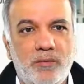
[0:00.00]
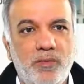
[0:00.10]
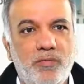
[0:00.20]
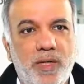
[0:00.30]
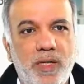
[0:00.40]
To
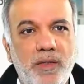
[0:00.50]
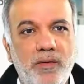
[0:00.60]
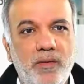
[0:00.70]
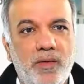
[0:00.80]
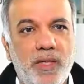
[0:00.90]
find
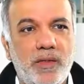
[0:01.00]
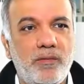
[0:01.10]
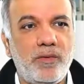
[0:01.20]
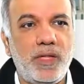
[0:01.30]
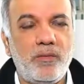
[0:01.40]
your
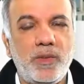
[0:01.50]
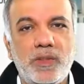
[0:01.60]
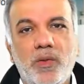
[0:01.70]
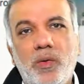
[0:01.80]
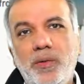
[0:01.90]
negative
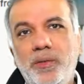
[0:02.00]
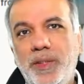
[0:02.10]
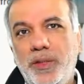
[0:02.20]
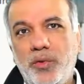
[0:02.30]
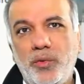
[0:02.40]
keywords, all you
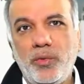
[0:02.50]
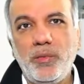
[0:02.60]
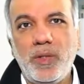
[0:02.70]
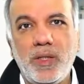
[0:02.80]
need to do